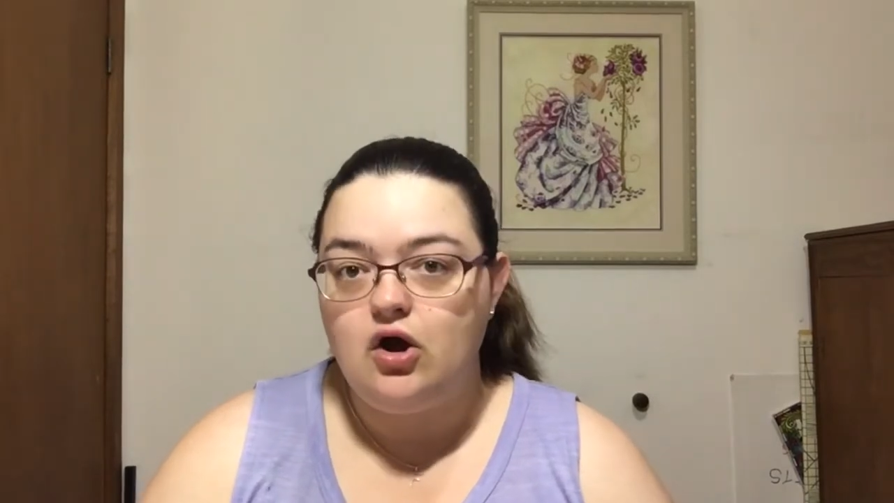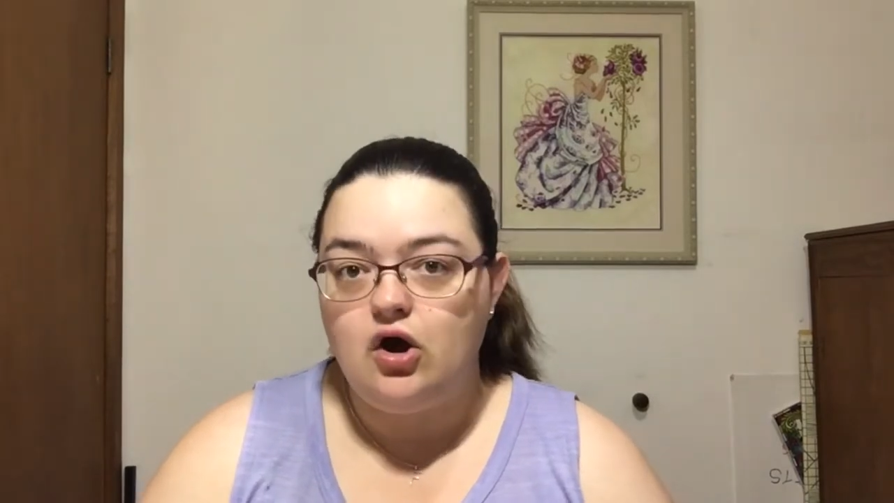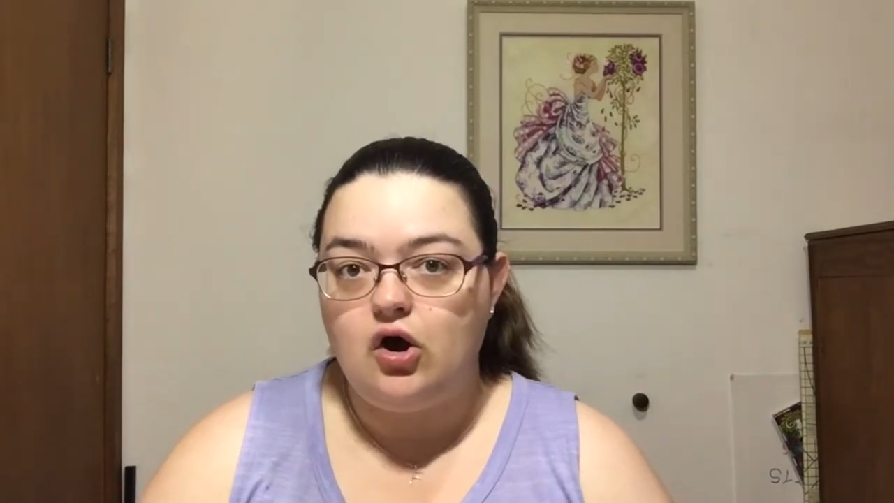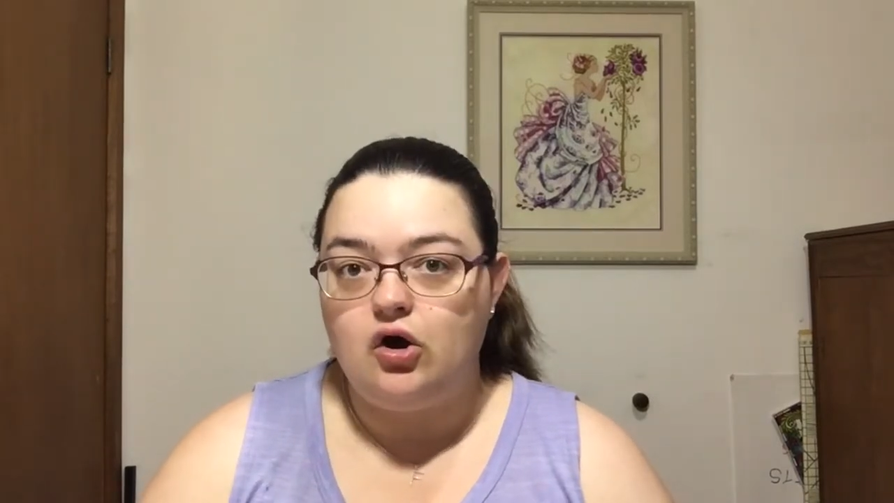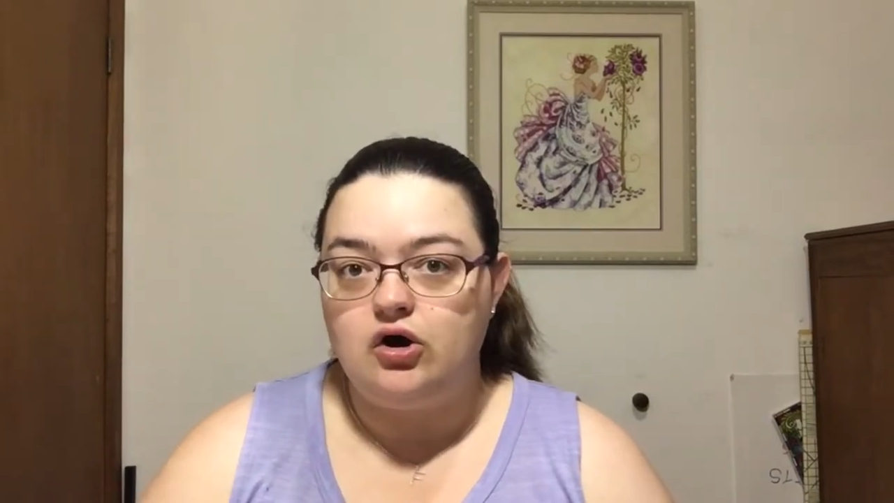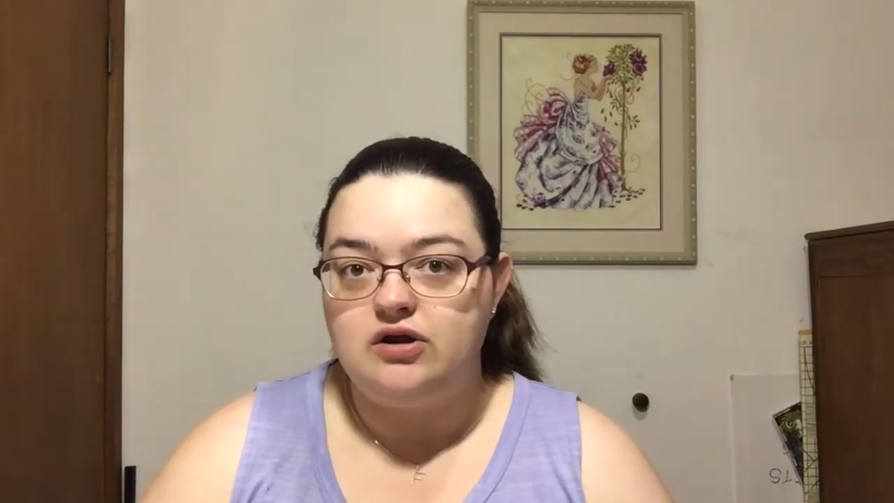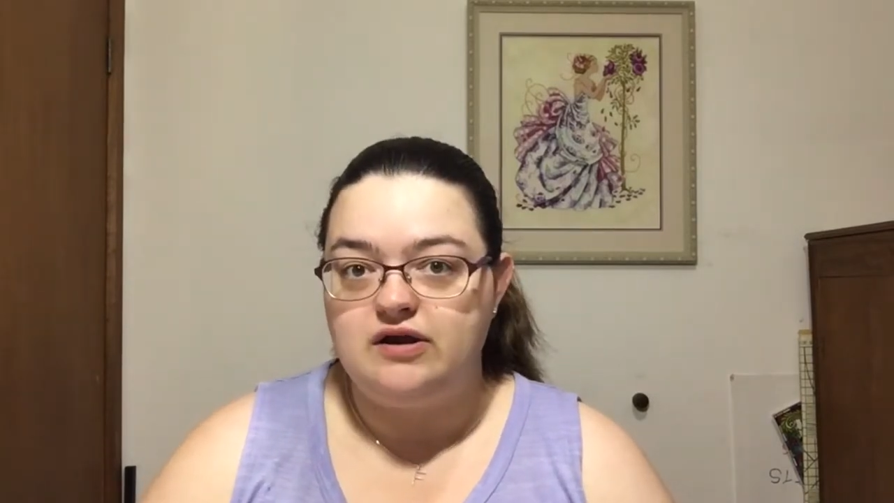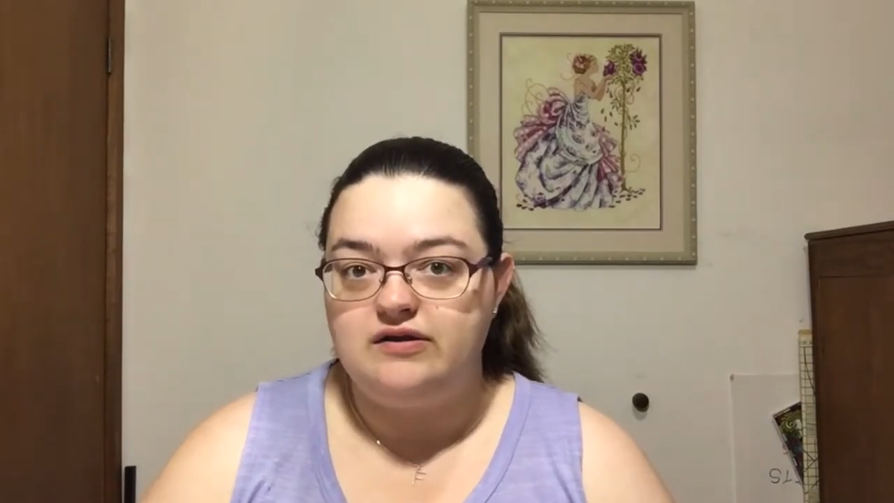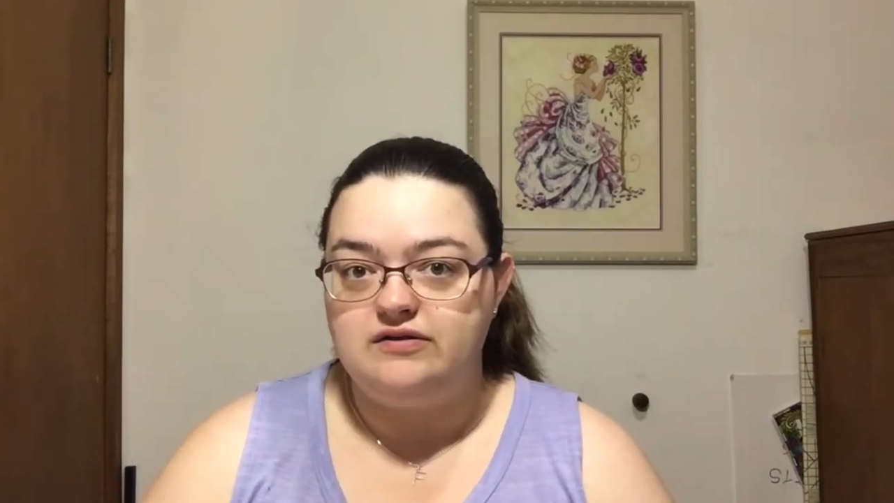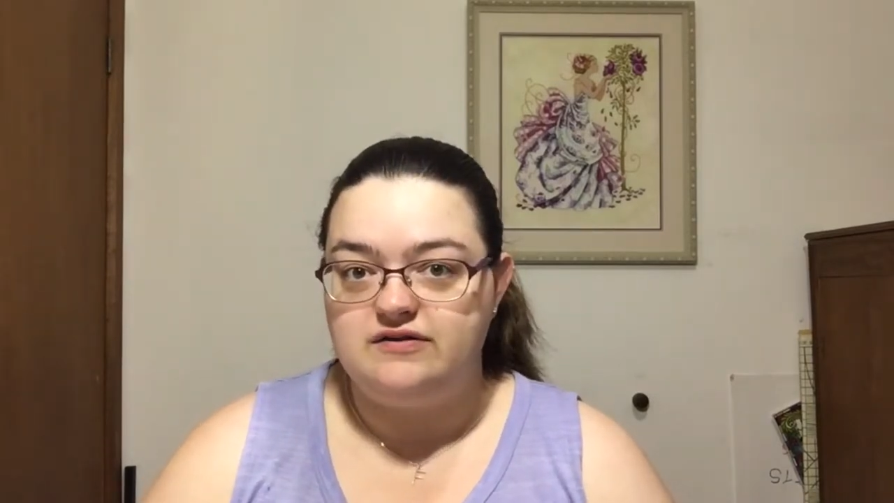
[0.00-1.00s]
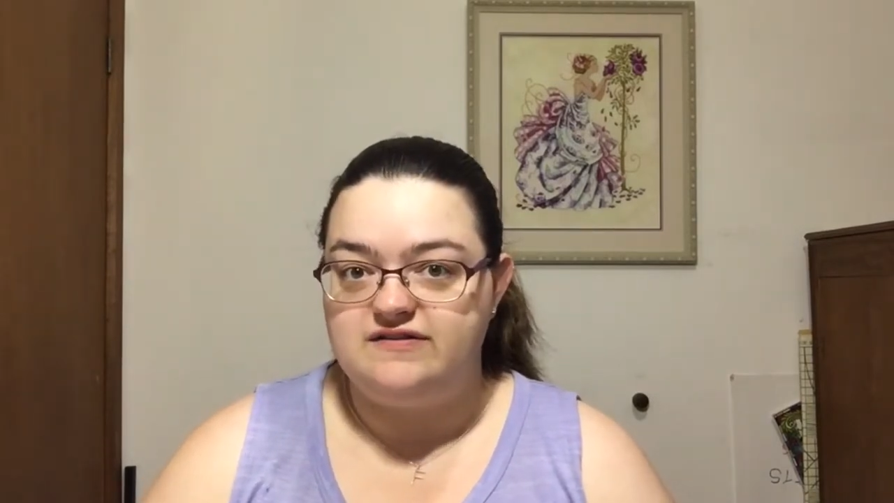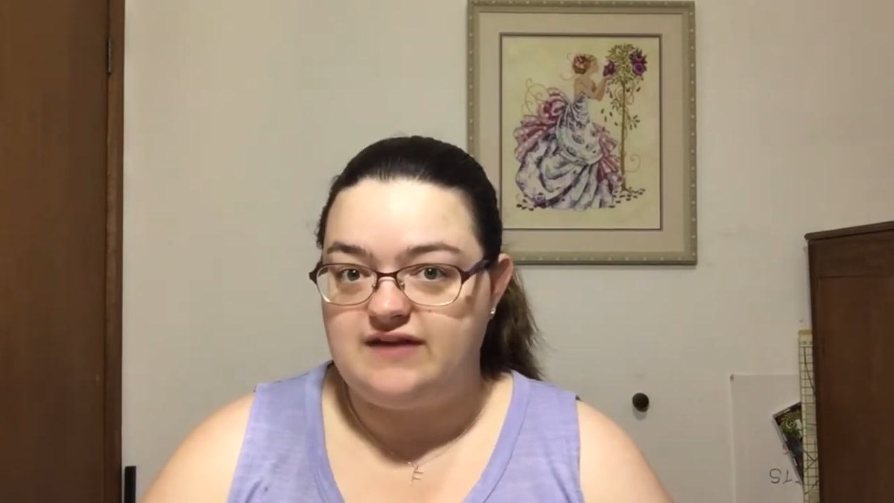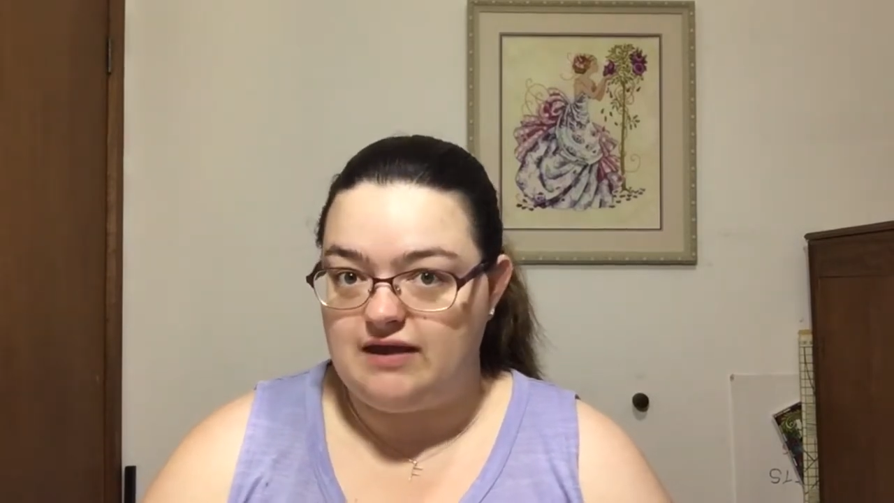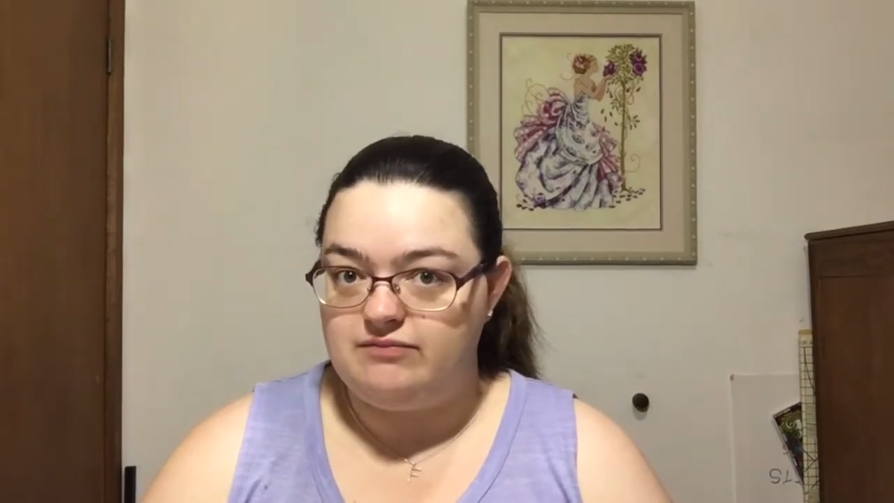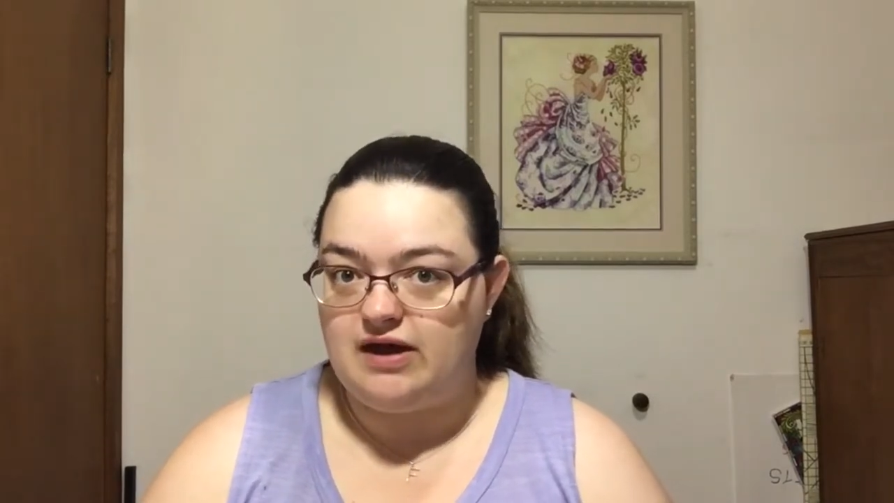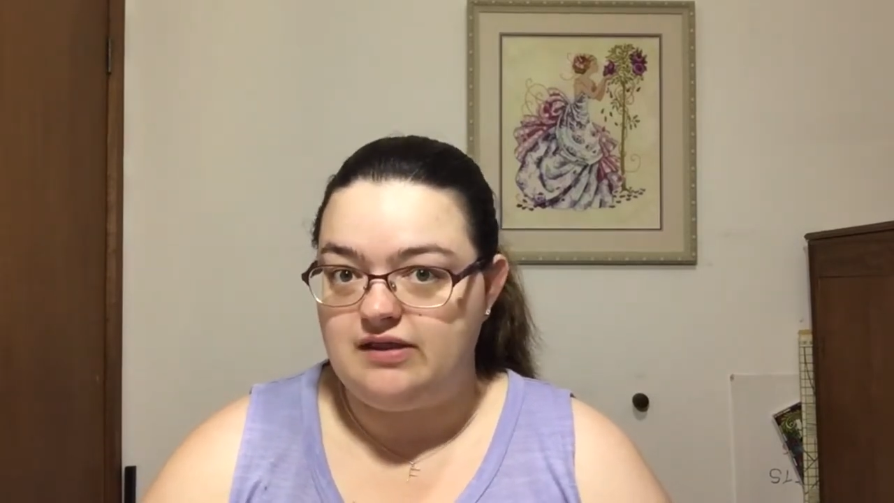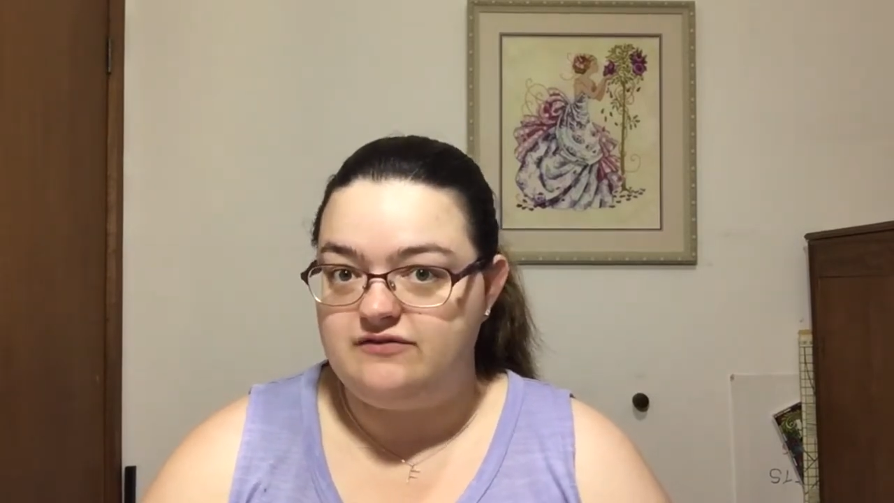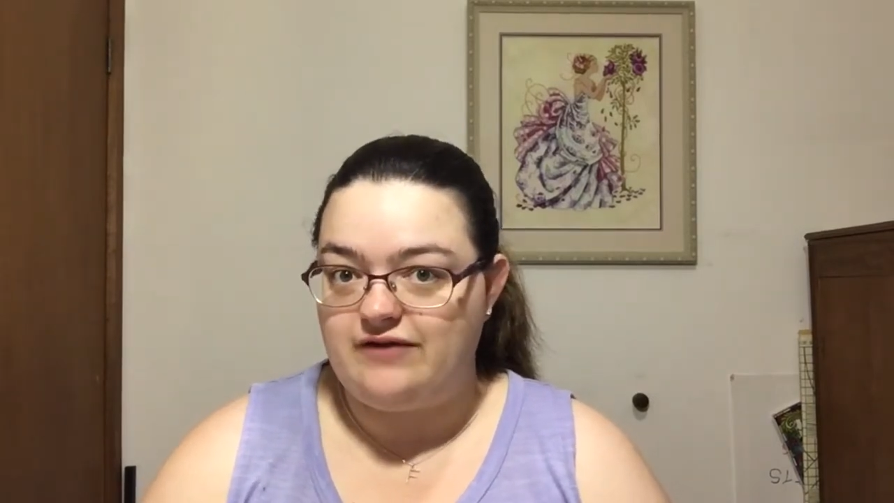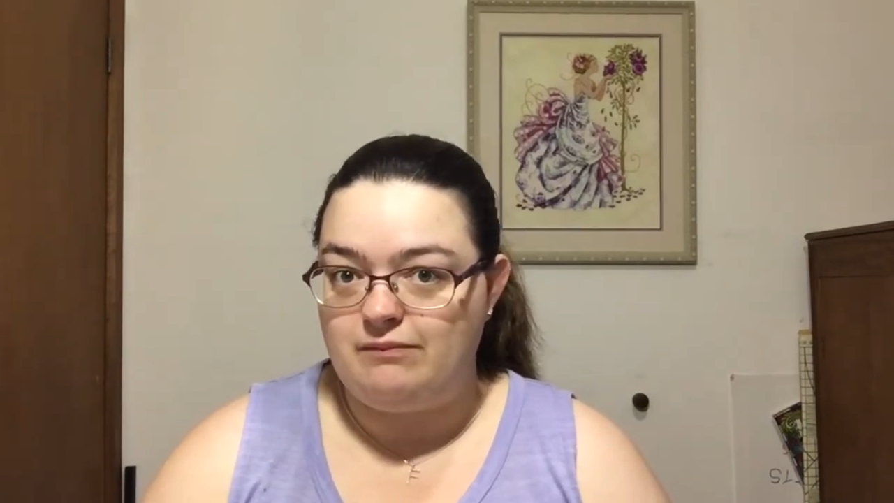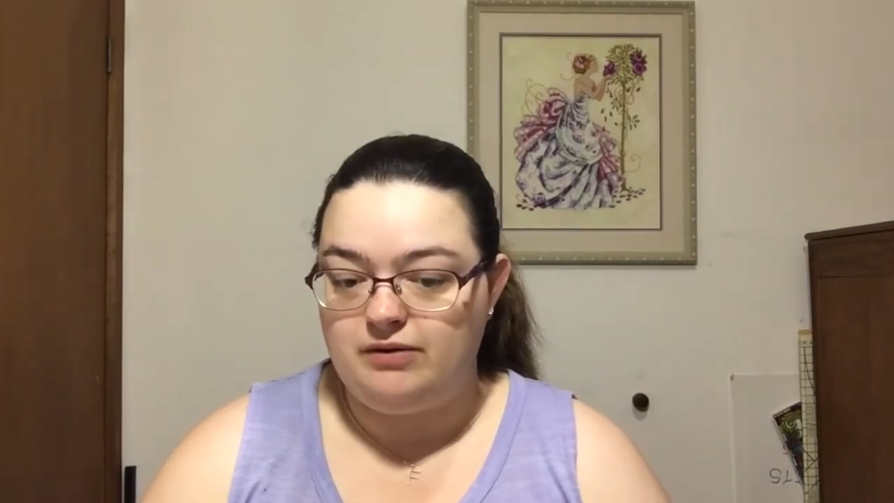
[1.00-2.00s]
on the same coloured
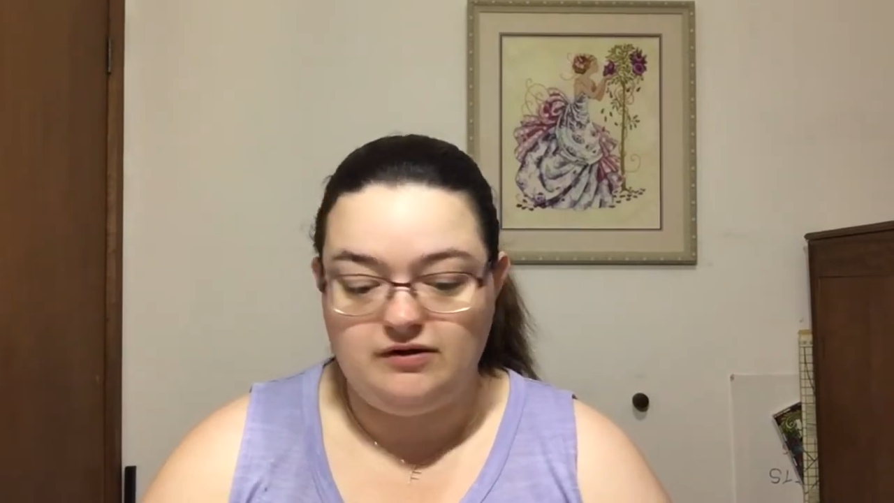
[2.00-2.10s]
fabric,